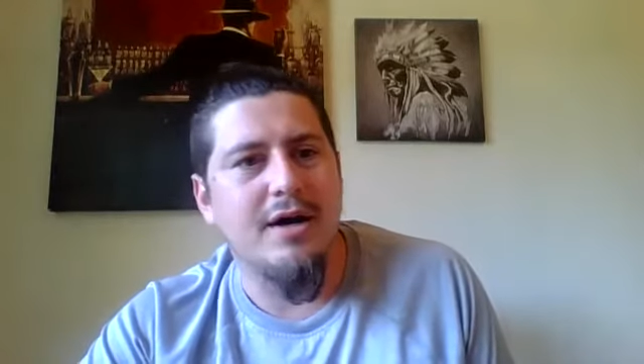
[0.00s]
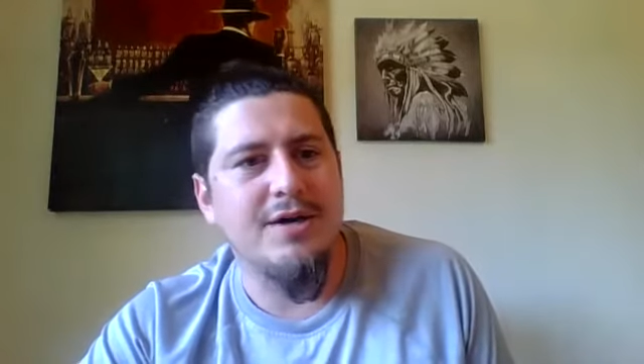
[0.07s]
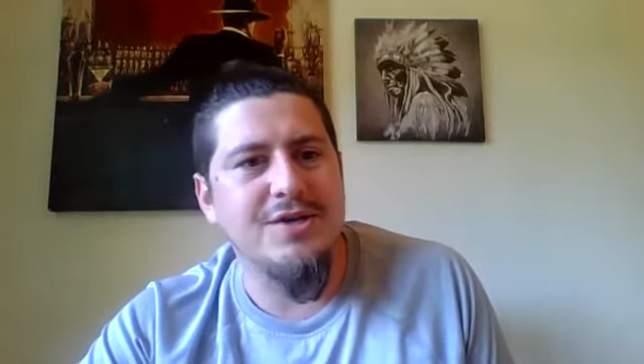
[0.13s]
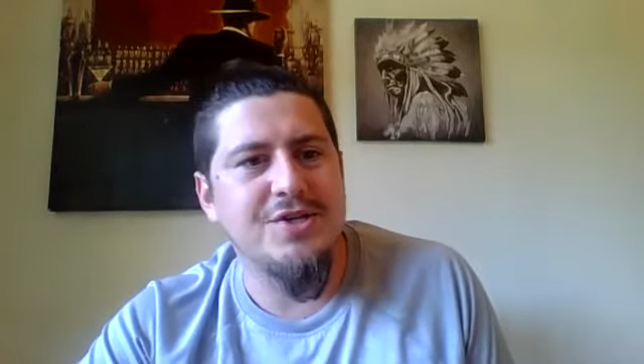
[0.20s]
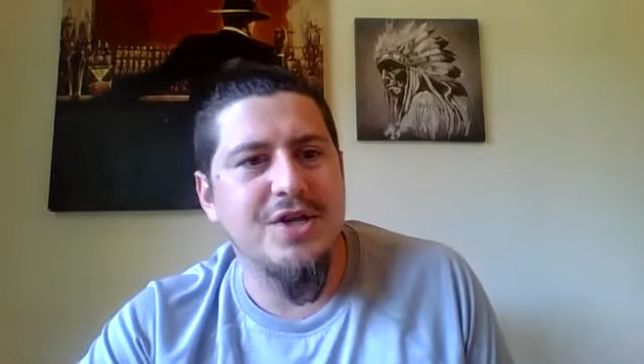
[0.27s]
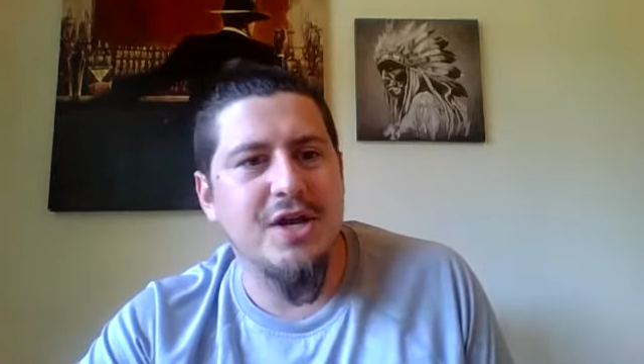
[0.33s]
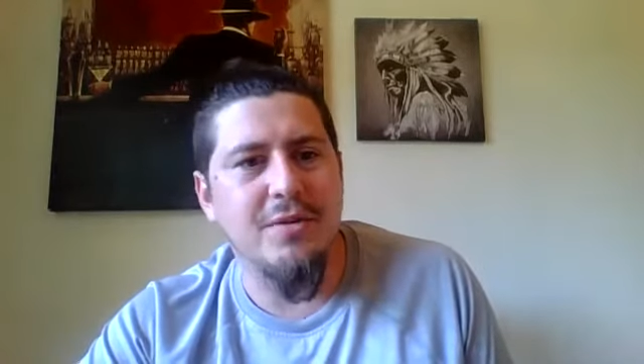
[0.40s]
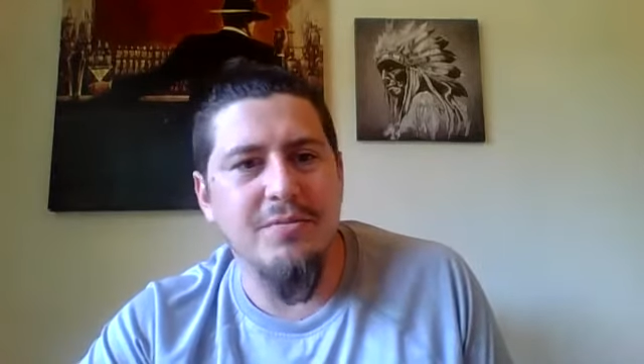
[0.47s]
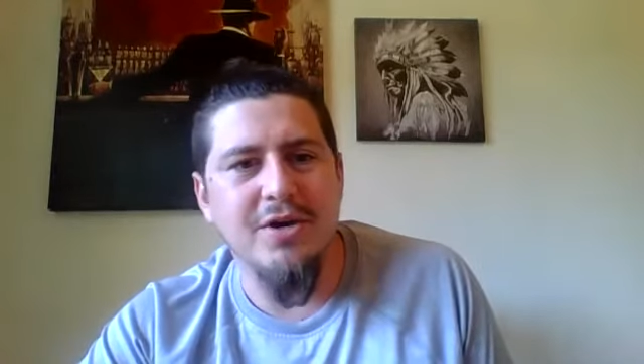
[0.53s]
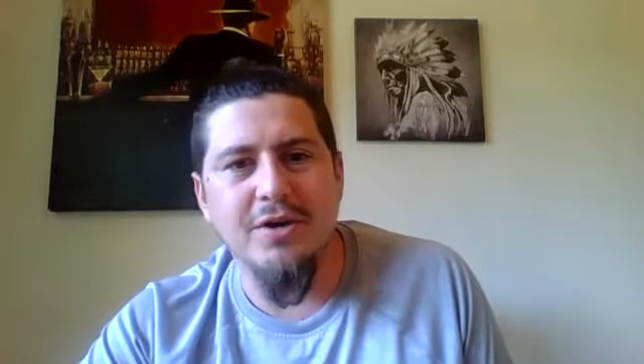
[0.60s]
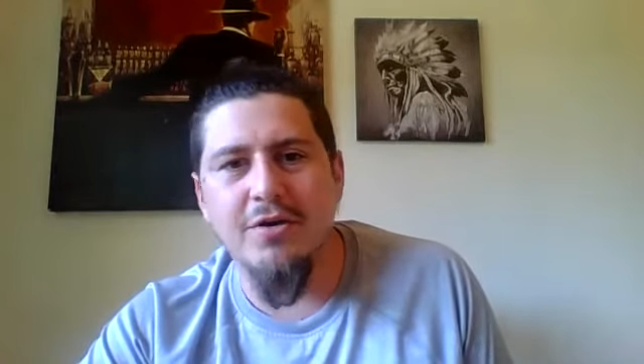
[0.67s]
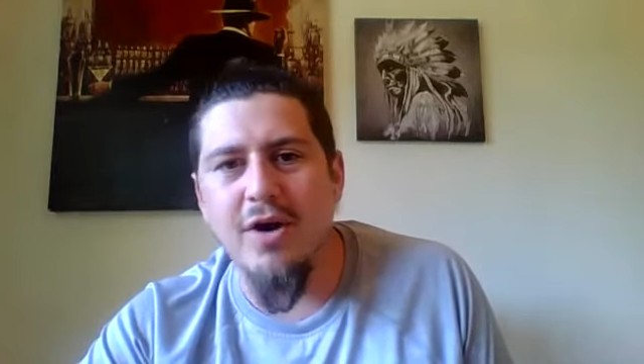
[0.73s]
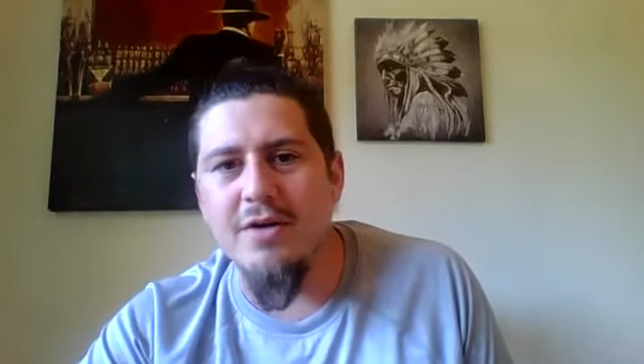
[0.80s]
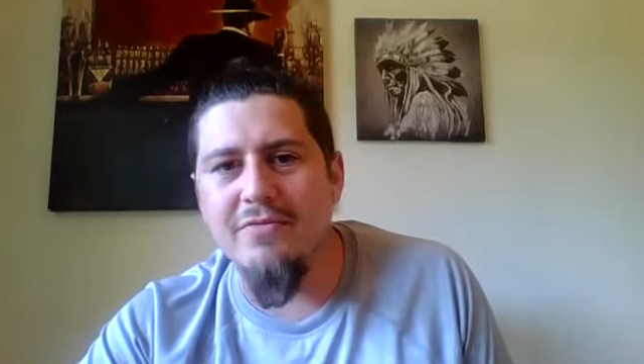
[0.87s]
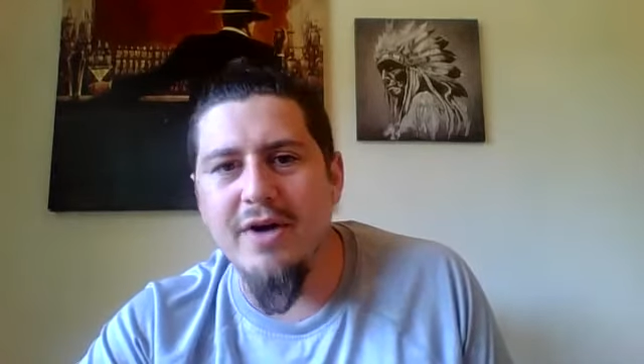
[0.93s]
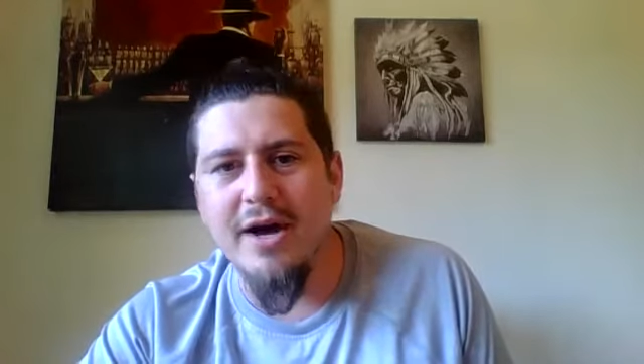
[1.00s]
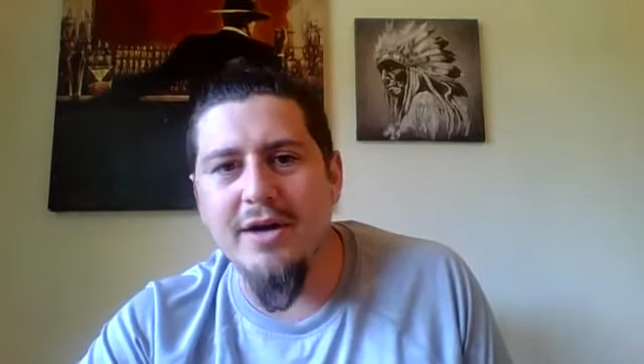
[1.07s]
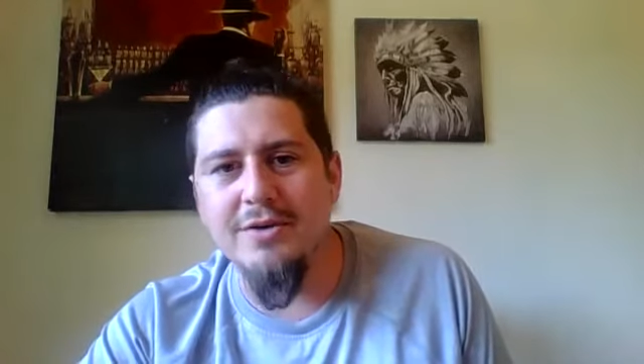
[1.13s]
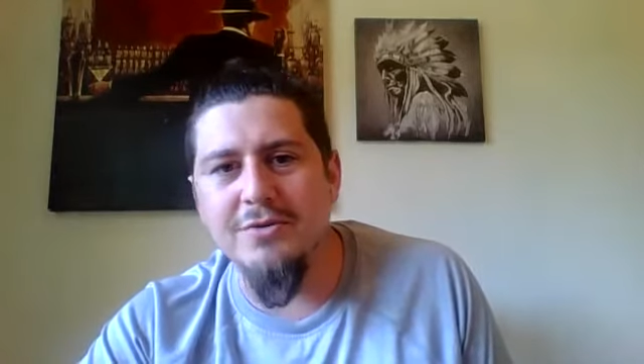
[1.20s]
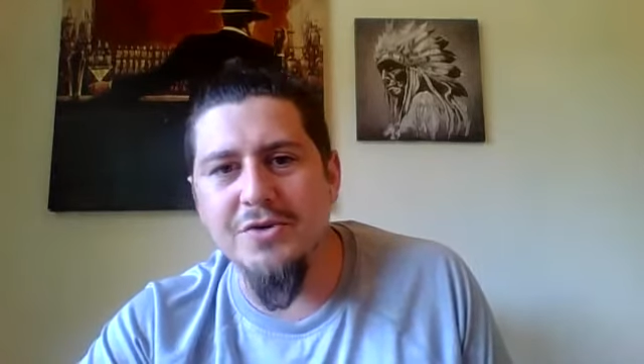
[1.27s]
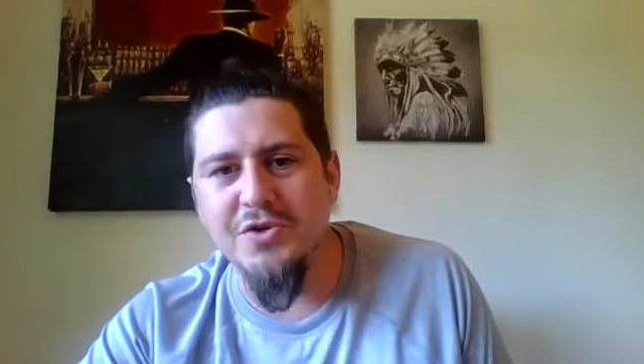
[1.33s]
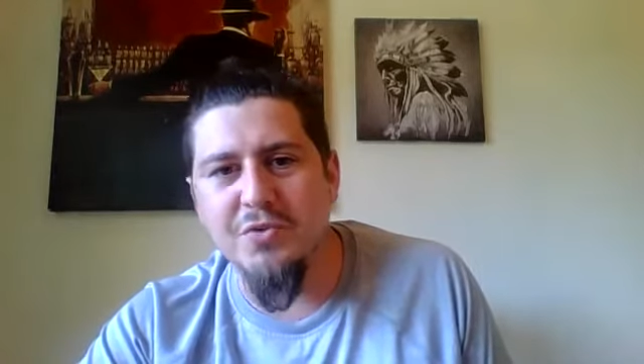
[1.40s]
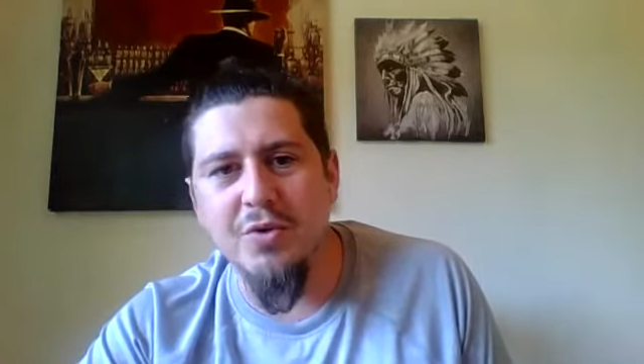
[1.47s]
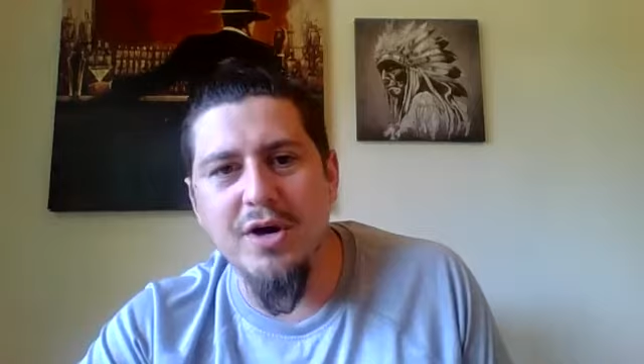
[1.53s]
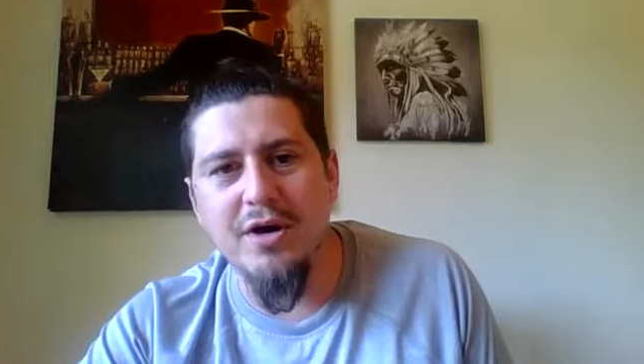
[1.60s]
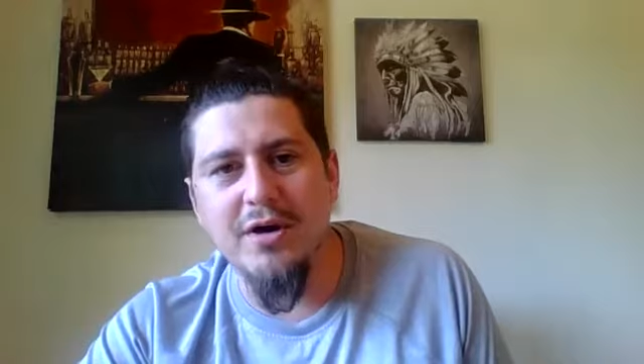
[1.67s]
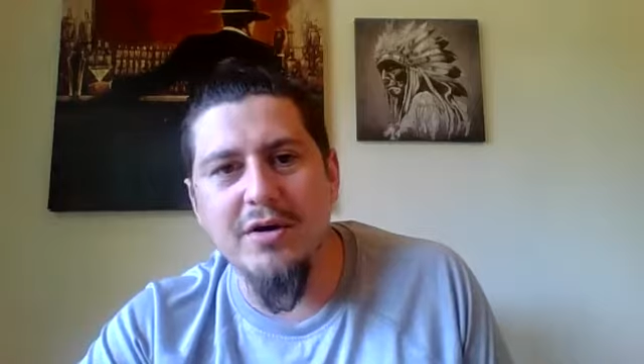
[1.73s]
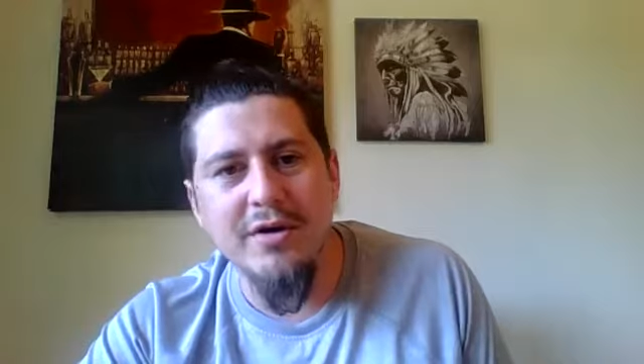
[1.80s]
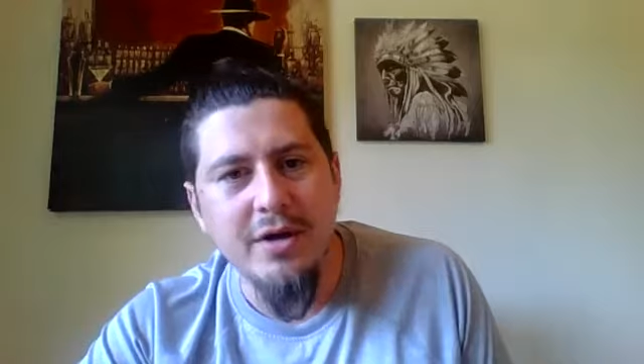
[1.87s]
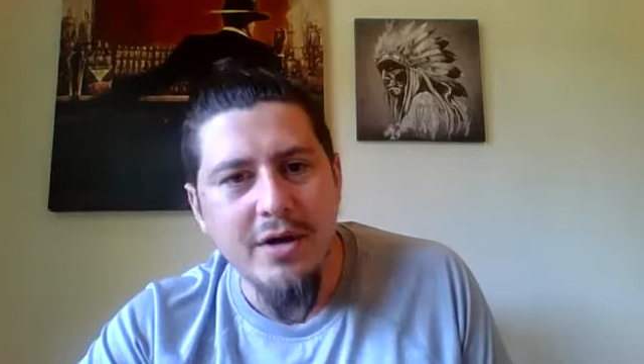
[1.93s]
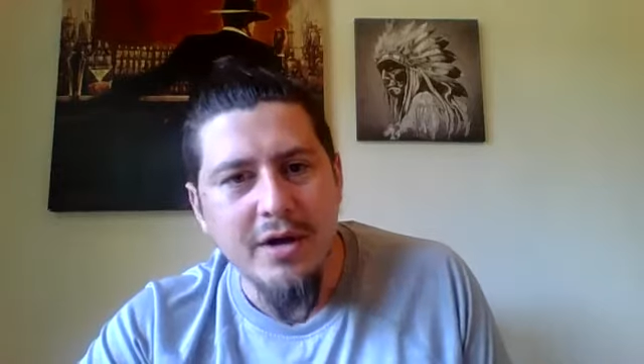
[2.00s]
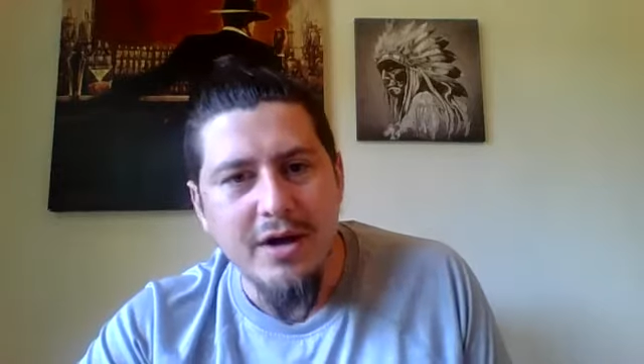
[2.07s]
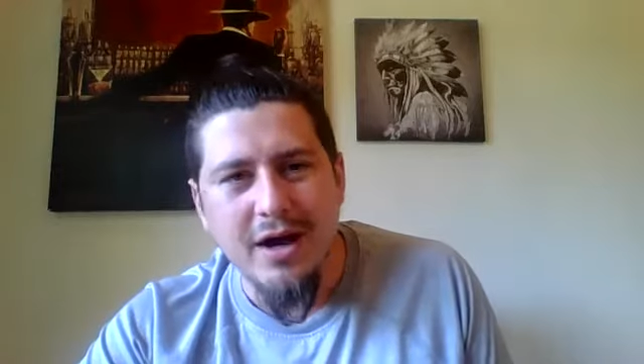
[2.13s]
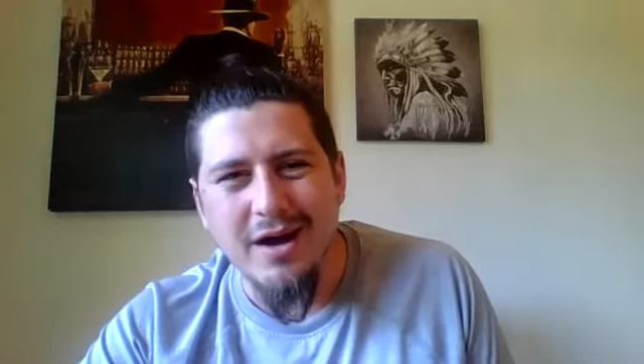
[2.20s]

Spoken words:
he's going to be a great value as well.